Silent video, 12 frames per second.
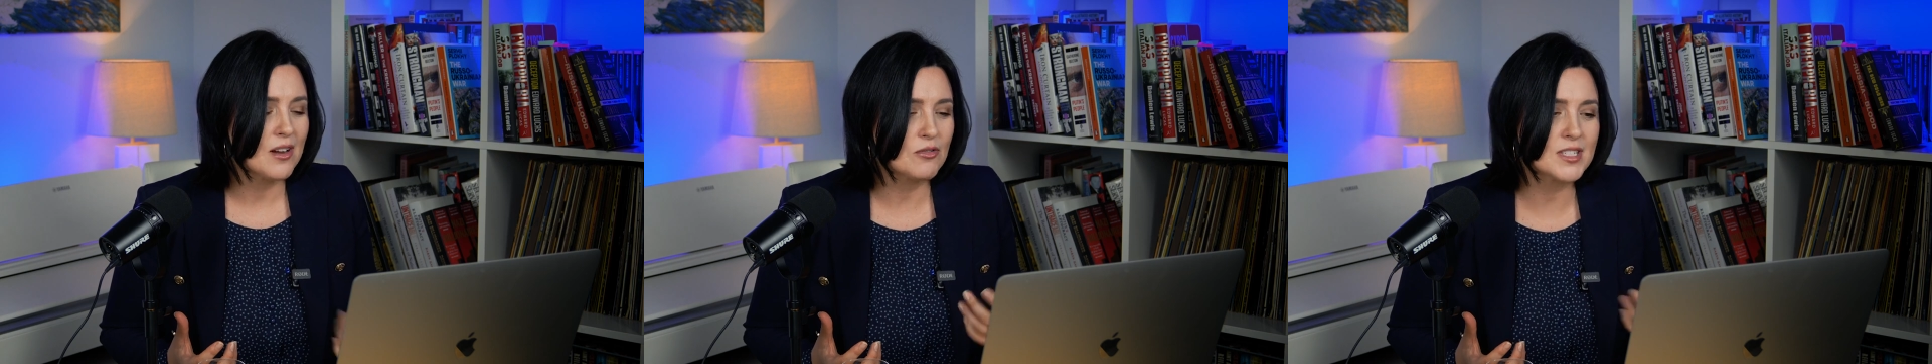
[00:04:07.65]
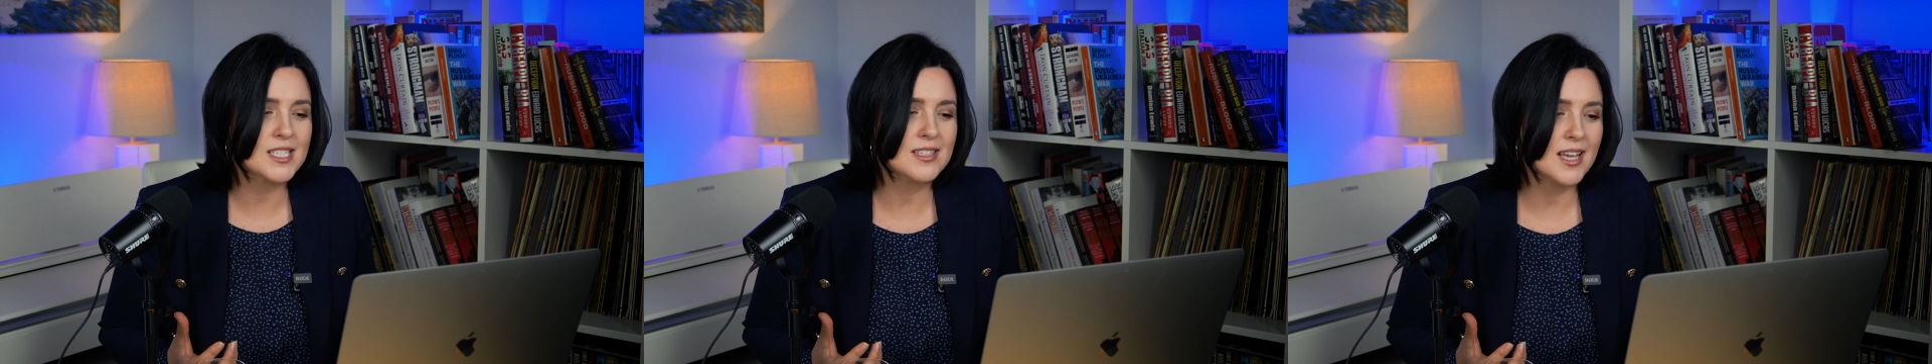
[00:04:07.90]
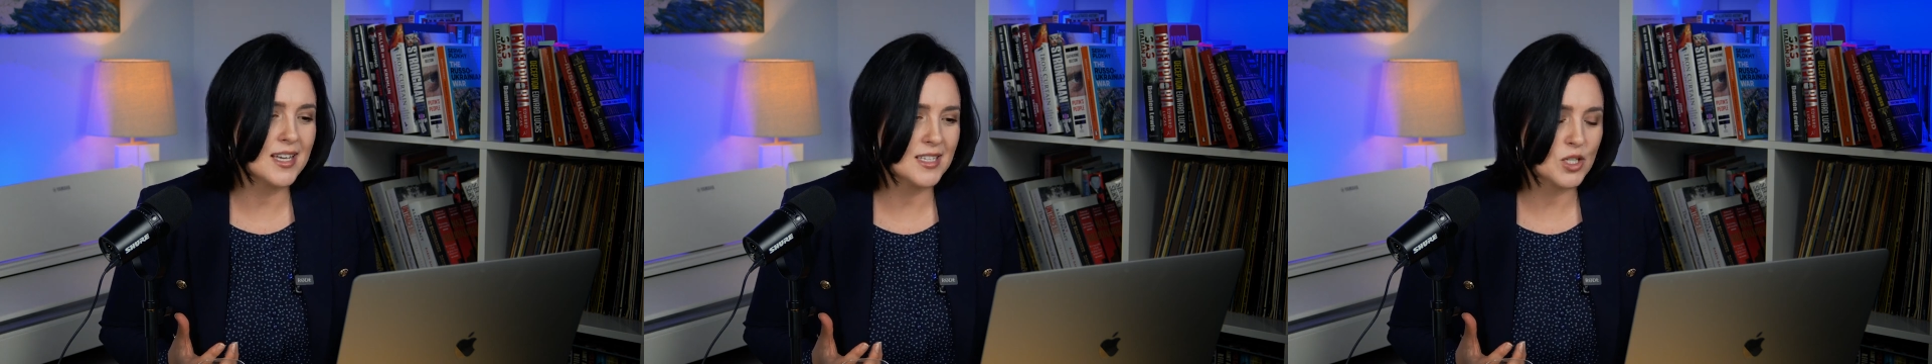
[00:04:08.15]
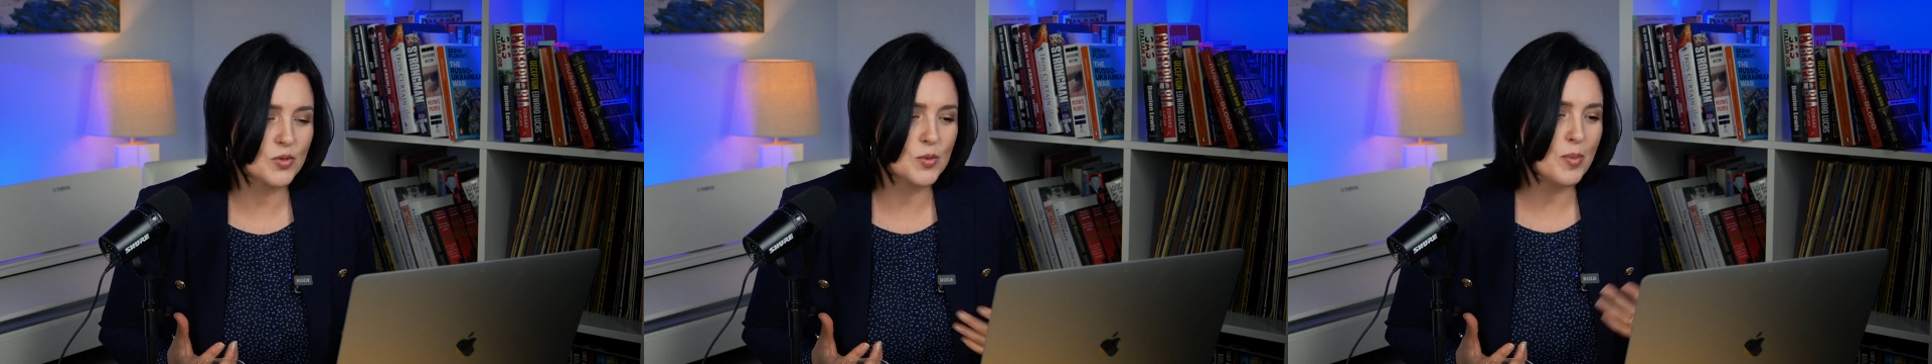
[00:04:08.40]

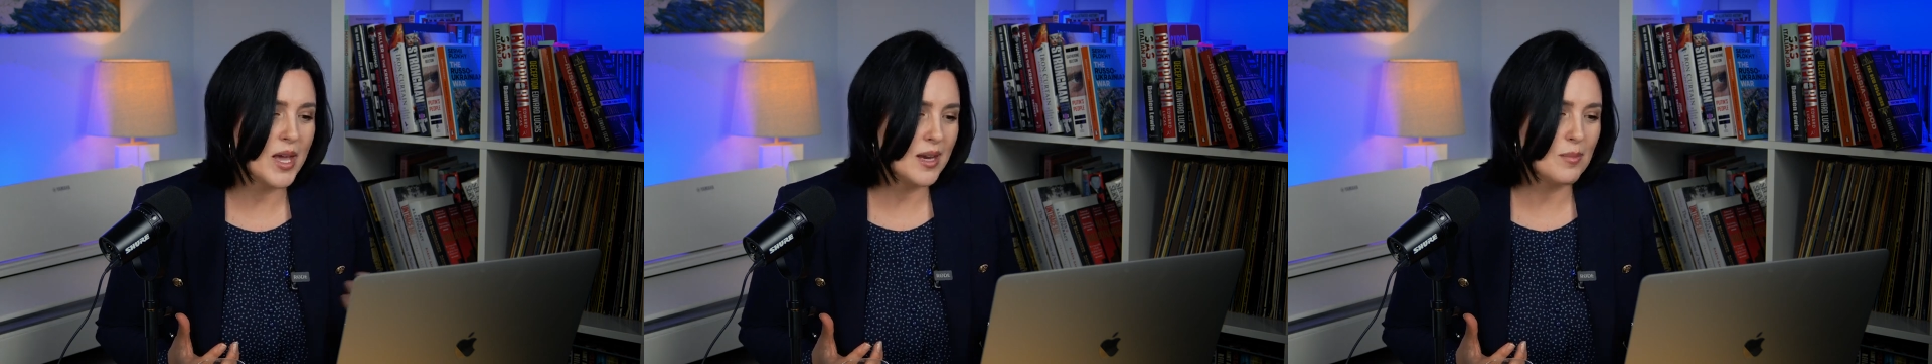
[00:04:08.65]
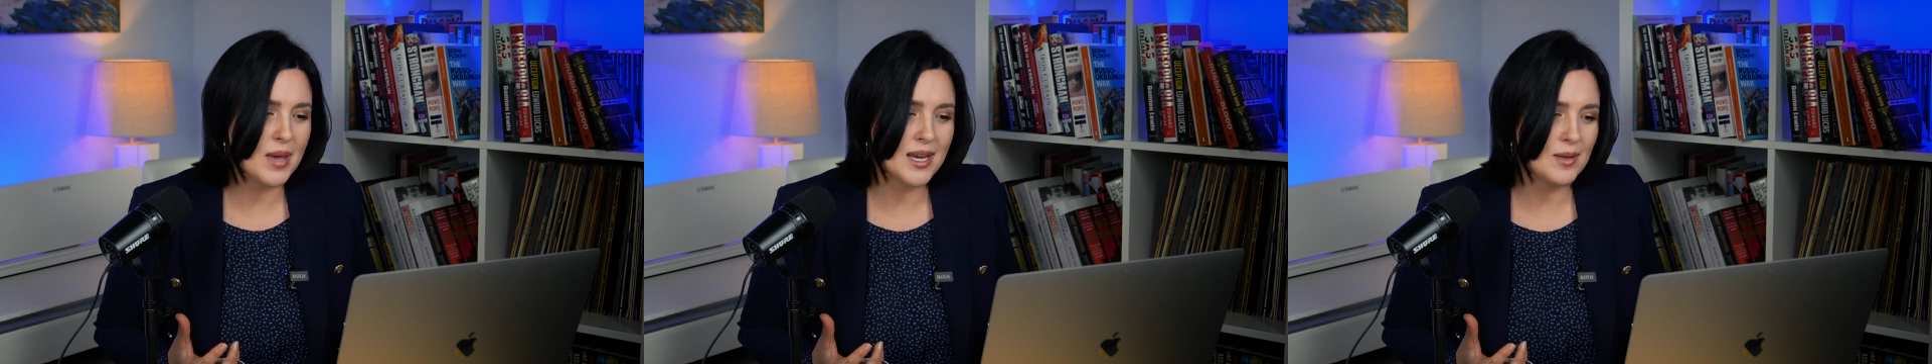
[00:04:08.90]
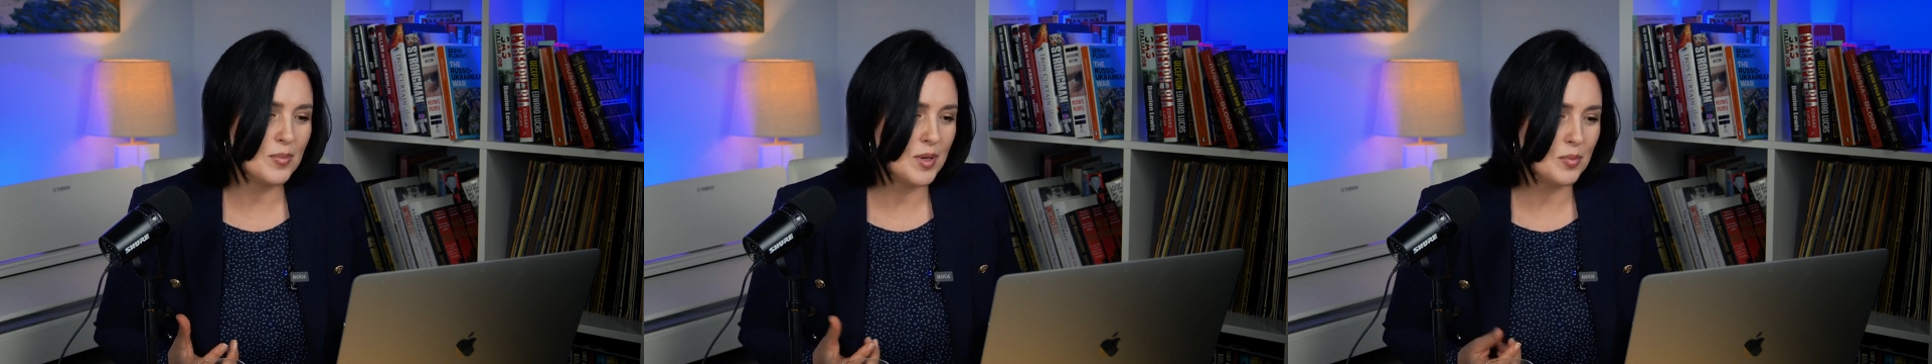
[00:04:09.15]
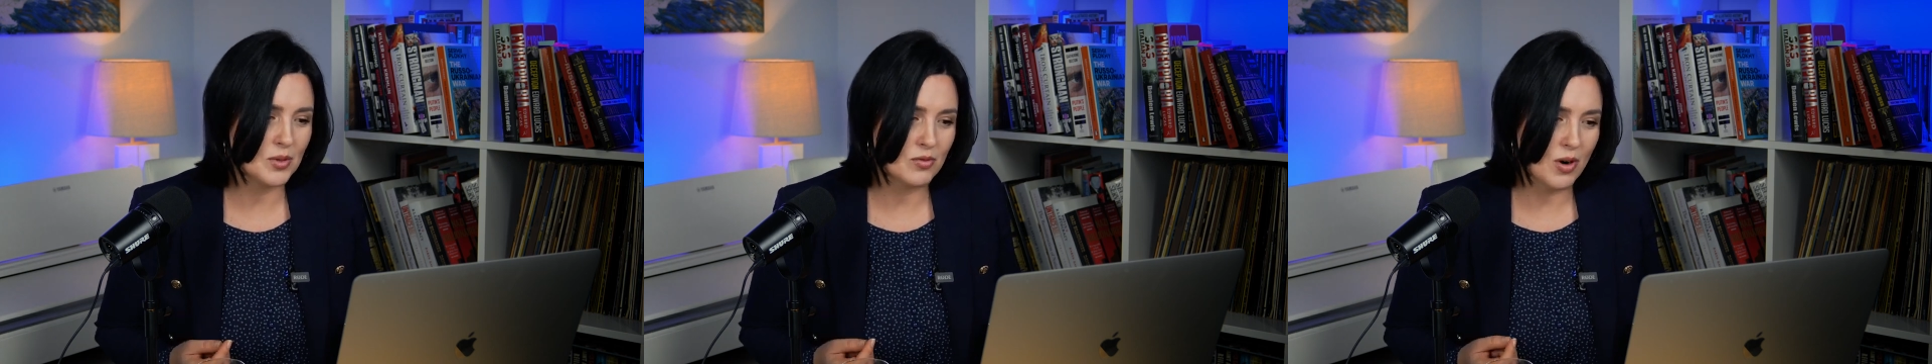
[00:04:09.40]
resonated with many
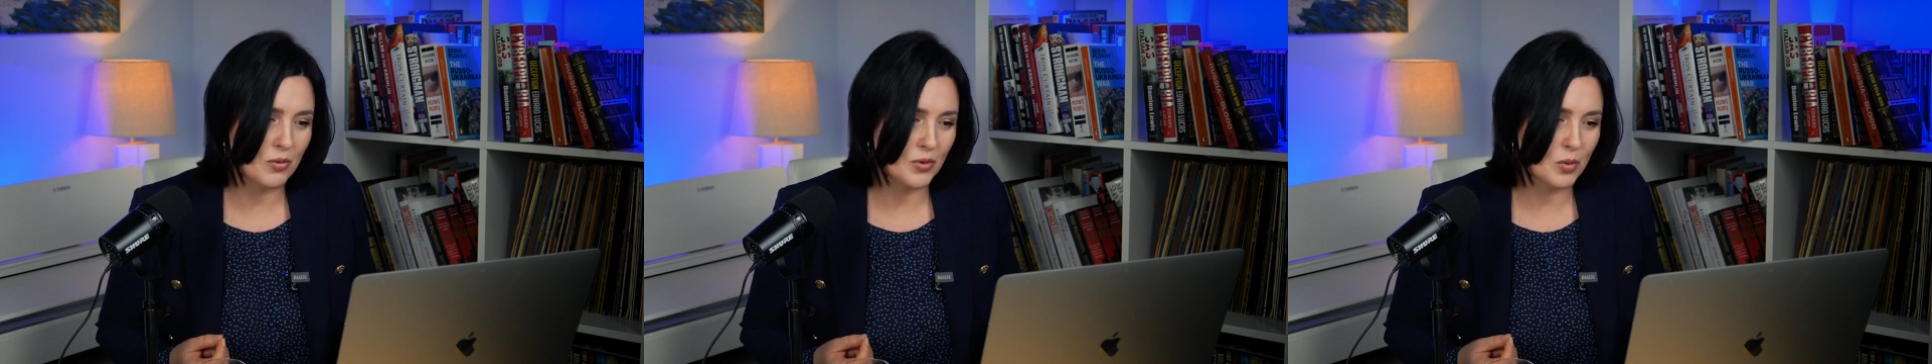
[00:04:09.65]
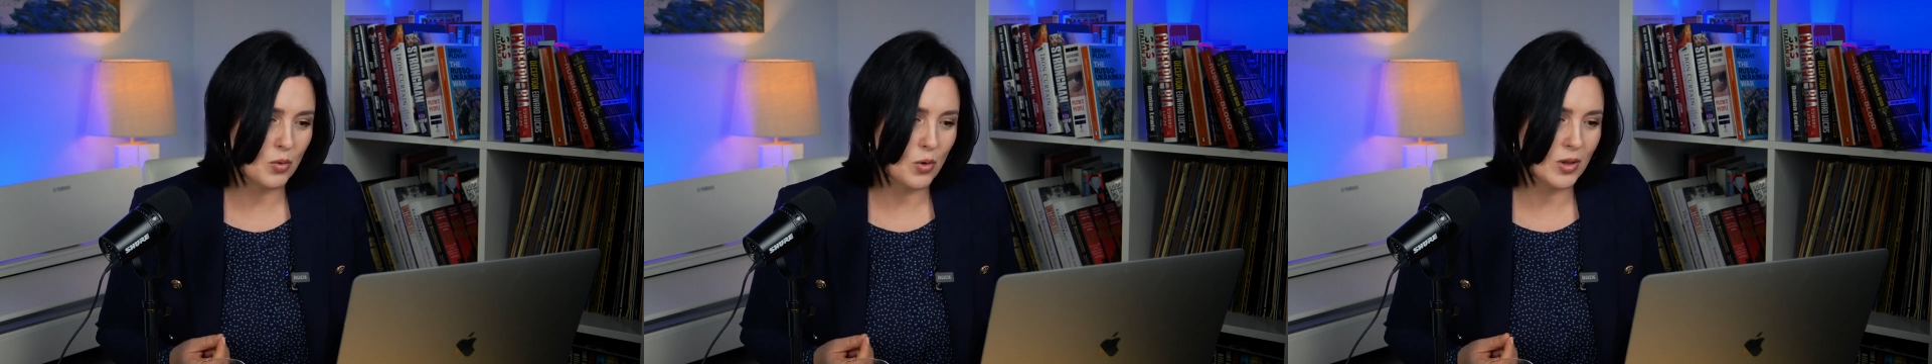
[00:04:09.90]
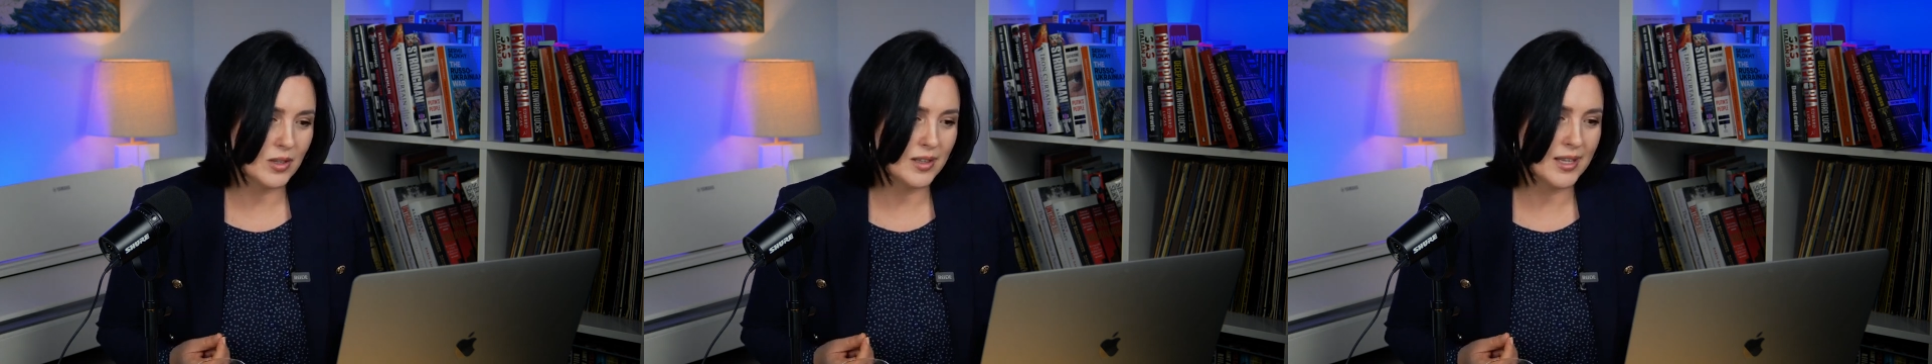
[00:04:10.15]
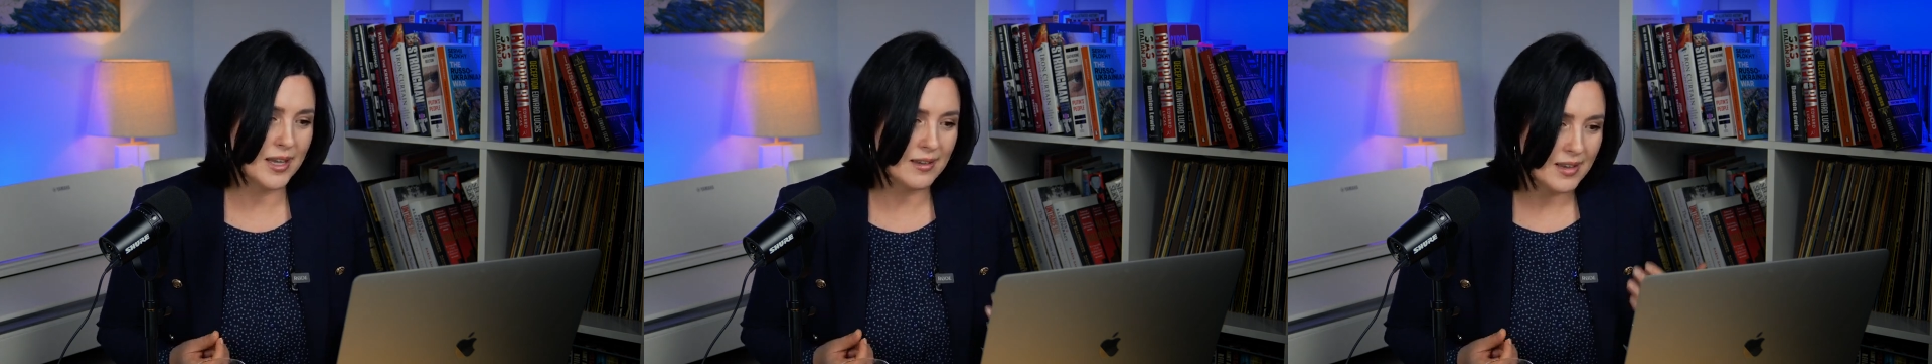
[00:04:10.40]
people around the world,
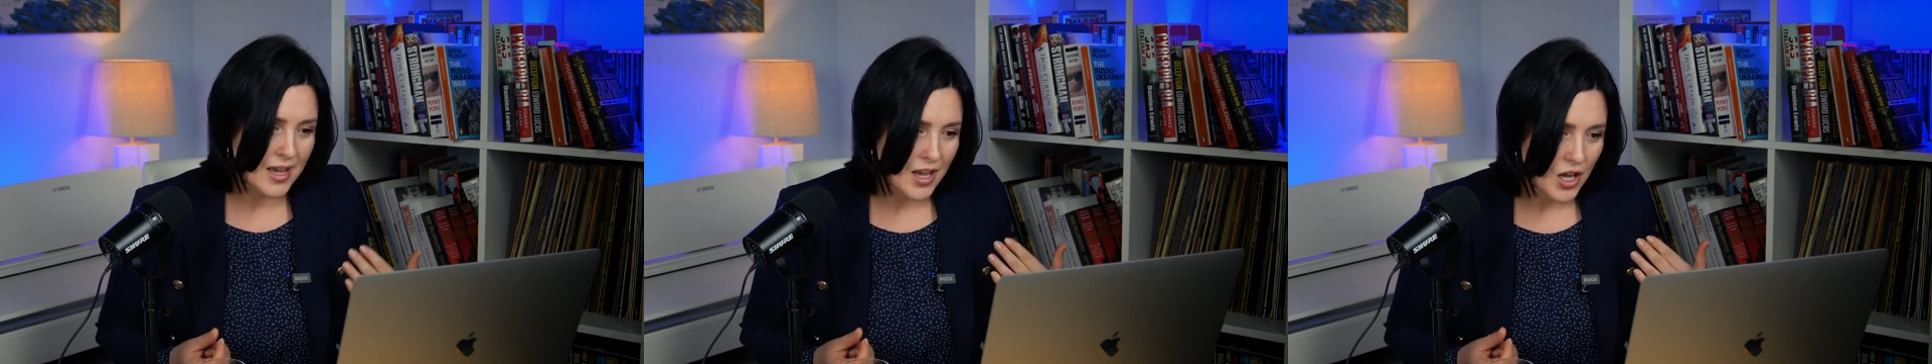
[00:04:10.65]
and they